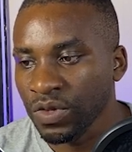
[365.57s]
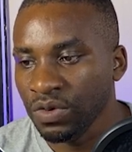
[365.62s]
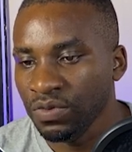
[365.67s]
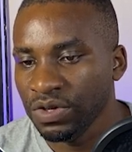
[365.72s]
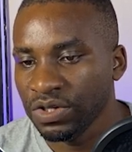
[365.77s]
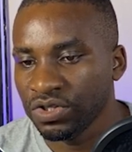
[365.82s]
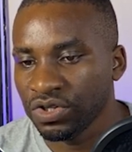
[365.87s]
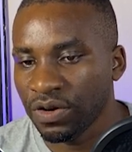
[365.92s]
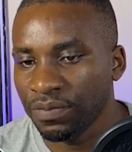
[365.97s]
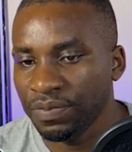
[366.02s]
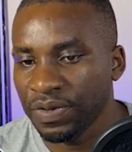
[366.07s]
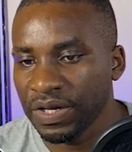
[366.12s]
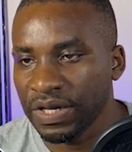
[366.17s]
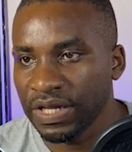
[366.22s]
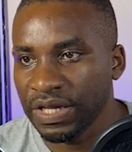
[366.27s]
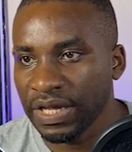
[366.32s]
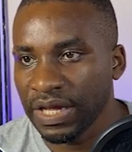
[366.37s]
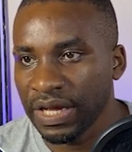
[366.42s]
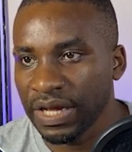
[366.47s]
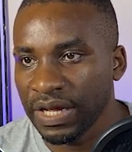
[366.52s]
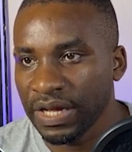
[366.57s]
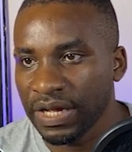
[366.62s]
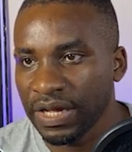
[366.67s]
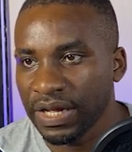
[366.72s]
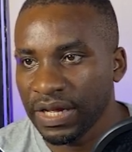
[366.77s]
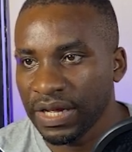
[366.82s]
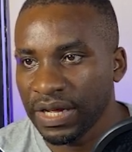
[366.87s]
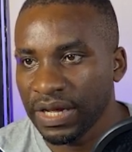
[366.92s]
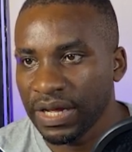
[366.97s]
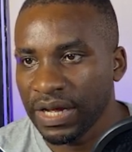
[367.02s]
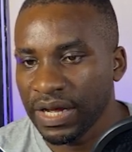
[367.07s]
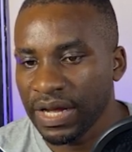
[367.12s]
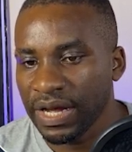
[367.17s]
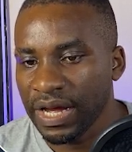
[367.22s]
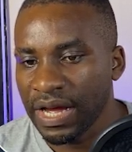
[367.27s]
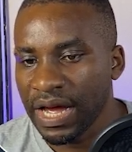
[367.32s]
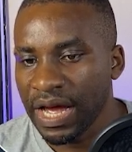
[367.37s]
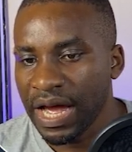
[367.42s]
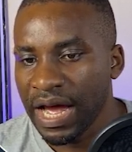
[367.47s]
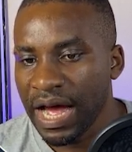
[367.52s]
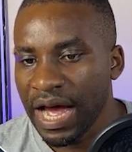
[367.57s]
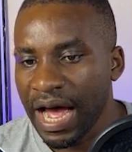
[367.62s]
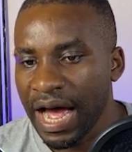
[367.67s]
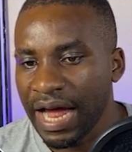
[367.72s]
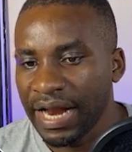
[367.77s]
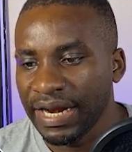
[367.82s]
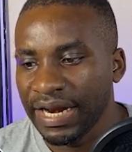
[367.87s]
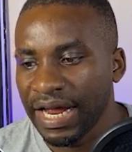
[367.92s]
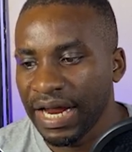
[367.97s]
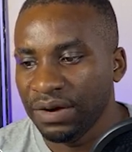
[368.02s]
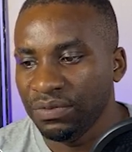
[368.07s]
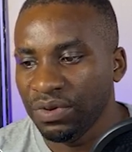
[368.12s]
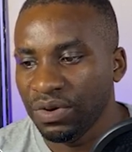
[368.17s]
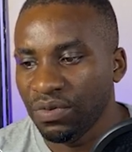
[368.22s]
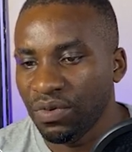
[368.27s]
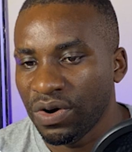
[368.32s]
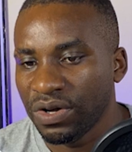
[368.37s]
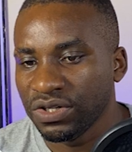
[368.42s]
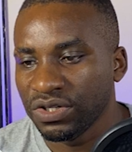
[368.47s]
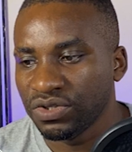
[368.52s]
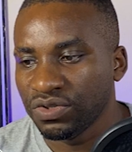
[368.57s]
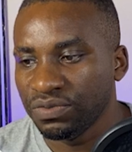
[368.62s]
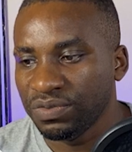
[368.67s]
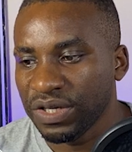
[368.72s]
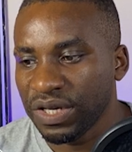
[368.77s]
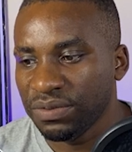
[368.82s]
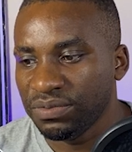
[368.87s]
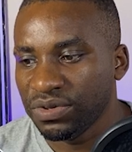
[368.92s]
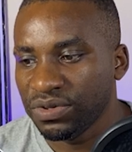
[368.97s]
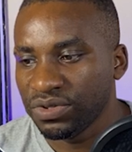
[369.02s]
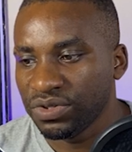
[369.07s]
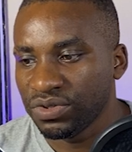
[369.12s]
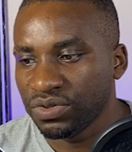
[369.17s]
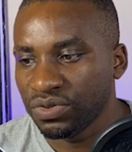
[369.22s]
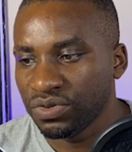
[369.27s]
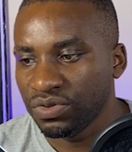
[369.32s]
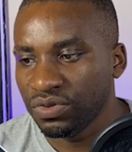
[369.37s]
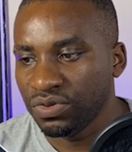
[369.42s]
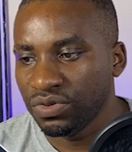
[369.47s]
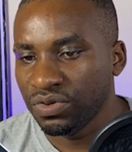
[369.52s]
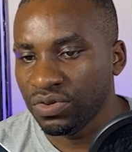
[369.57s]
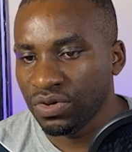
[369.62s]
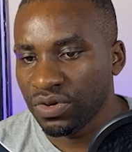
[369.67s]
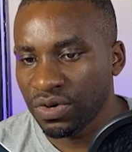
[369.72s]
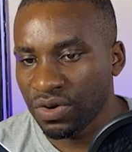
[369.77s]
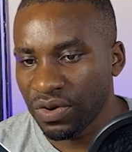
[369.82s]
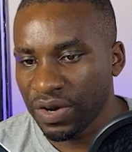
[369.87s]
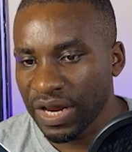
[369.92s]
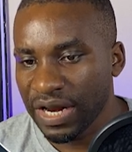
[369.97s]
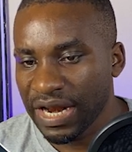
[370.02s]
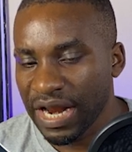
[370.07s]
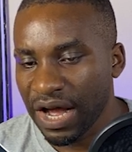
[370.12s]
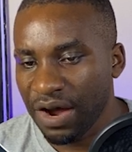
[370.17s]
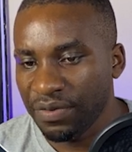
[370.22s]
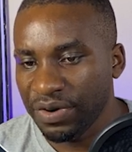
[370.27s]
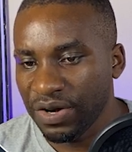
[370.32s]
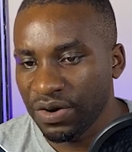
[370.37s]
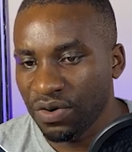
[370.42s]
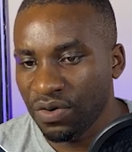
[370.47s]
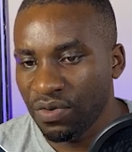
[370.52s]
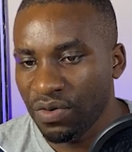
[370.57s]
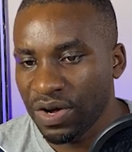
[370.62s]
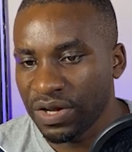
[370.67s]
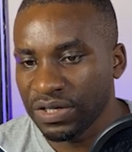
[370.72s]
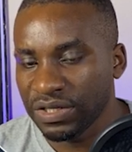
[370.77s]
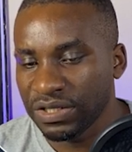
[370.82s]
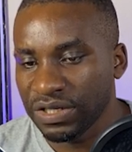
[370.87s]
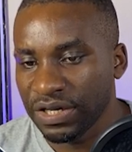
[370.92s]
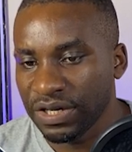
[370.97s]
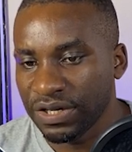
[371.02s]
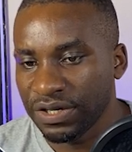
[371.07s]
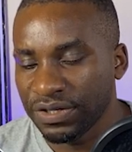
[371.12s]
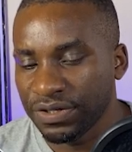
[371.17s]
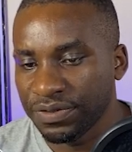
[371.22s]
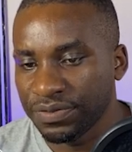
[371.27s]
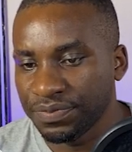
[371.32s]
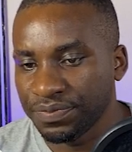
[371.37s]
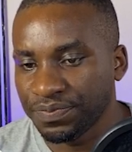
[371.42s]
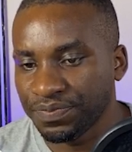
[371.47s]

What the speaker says: We drop it here, and then we want to be able to, okay, now we don't want a